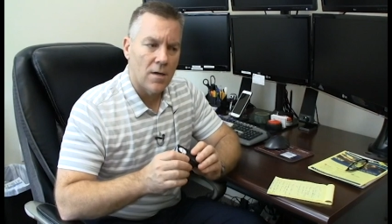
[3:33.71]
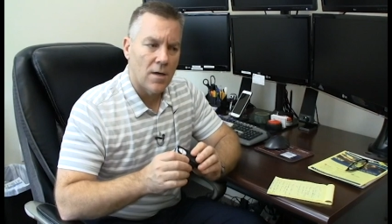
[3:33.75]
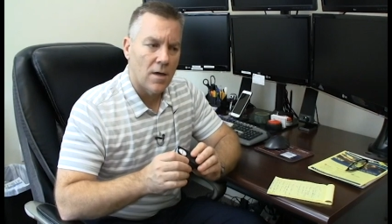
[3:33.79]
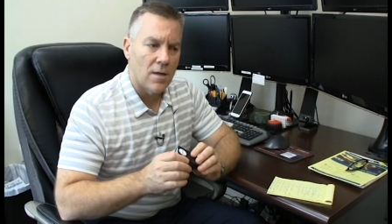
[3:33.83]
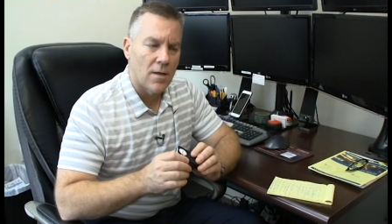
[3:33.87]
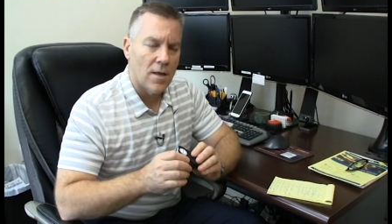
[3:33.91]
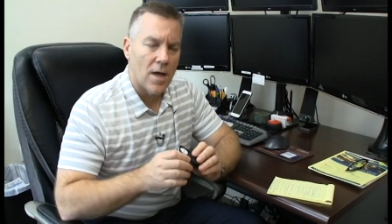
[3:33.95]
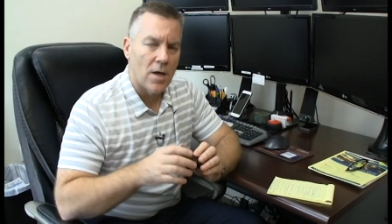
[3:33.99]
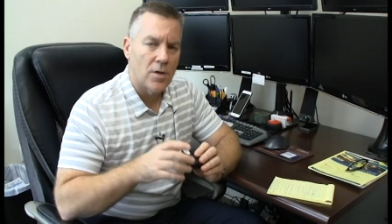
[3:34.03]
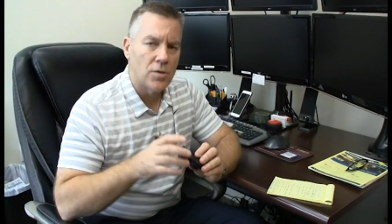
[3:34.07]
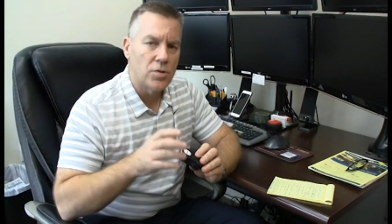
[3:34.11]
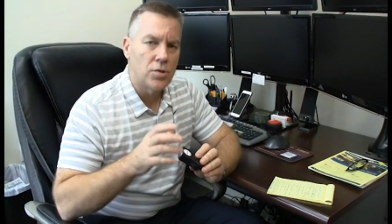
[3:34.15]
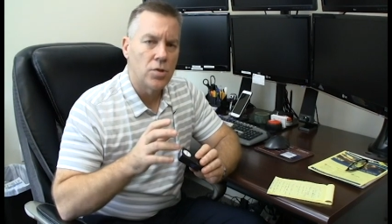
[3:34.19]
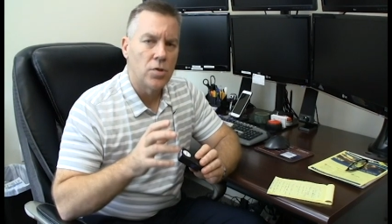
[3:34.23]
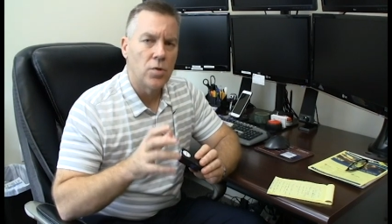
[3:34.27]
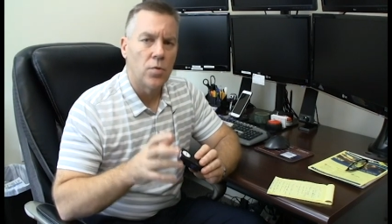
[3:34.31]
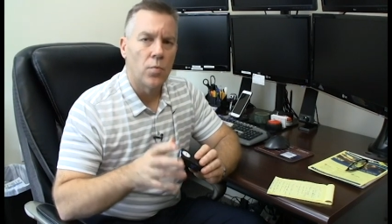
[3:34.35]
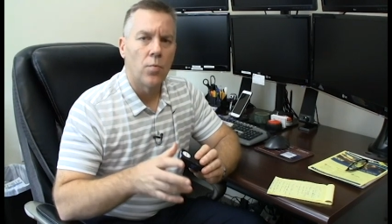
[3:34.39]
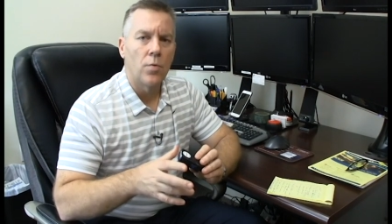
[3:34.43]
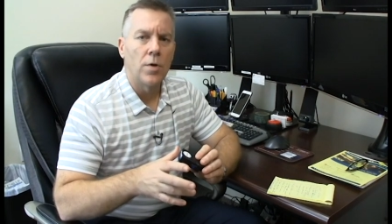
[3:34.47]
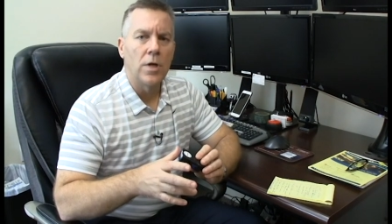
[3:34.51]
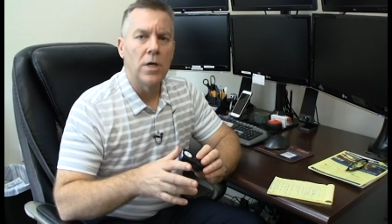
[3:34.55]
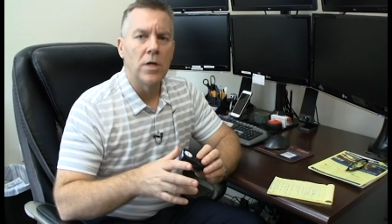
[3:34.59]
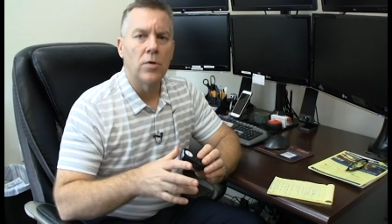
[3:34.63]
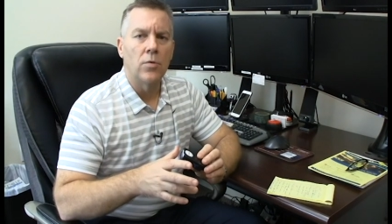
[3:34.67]
allows you to
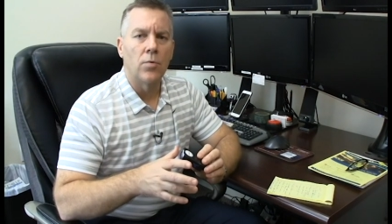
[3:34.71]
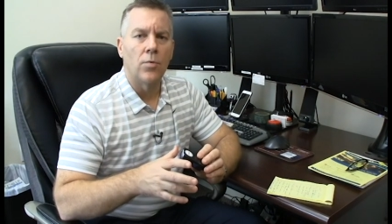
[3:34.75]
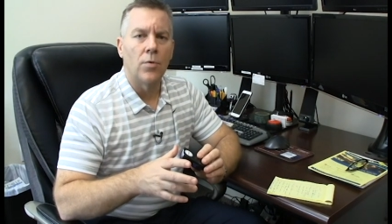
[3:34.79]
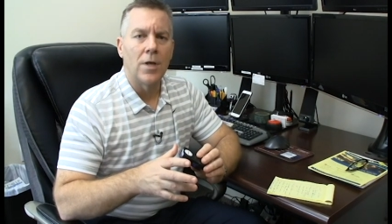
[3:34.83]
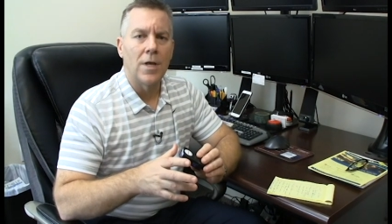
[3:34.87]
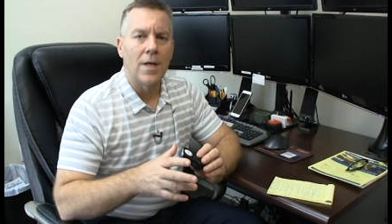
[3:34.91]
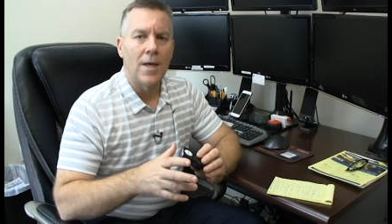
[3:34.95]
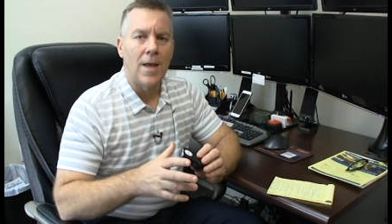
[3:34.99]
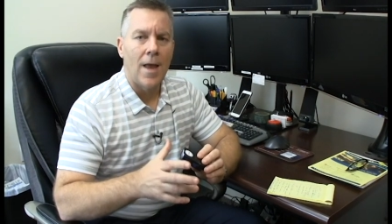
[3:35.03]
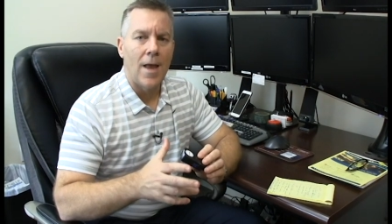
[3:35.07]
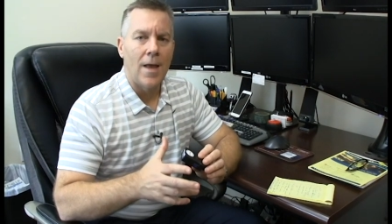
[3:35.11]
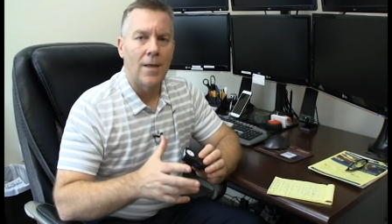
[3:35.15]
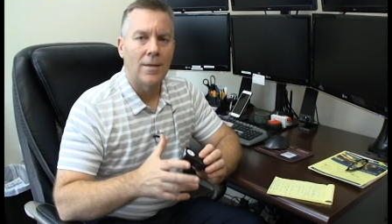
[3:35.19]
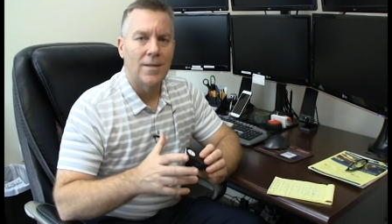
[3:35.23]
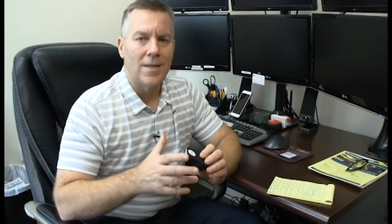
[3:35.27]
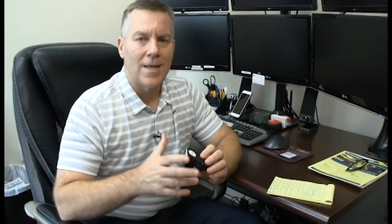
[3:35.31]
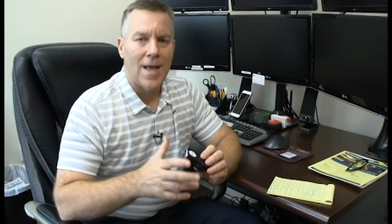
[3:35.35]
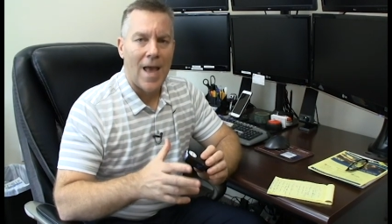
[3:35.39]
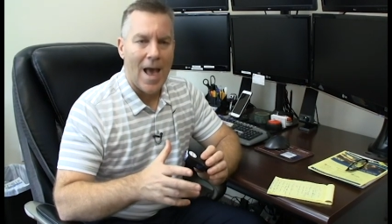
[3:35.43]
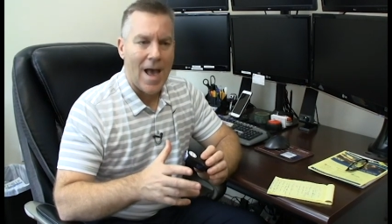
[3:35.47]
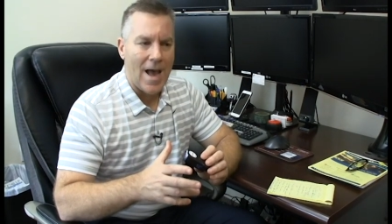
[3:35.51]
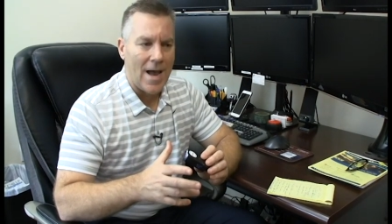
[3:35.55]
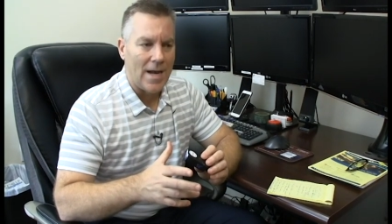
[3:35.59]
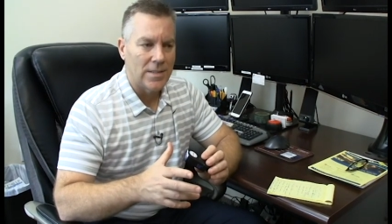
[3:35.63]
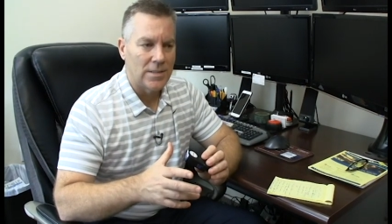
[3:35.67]
recreate
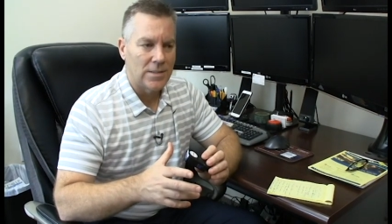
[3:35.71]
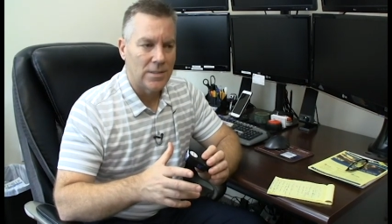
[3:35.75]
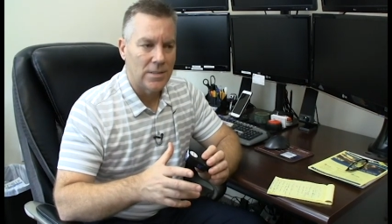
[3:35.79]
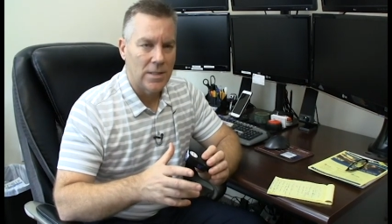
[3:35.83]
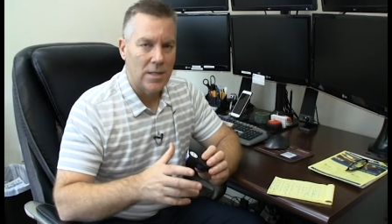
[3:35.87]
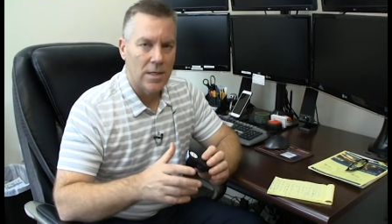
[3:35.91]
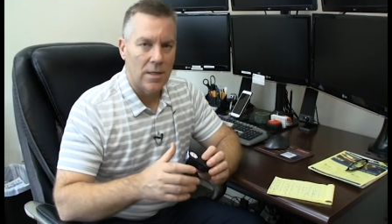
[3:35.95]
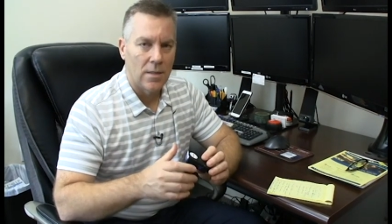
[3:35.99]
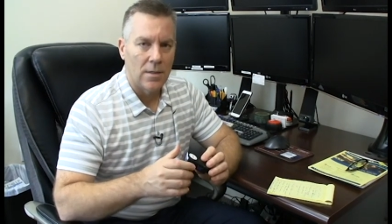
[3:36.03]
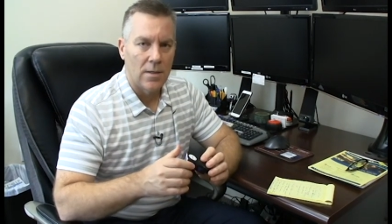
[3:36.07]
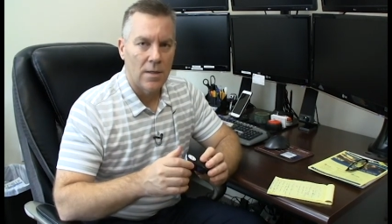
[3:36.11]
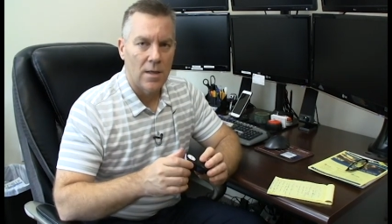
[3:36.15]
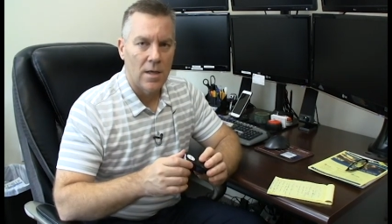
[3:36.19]
the accident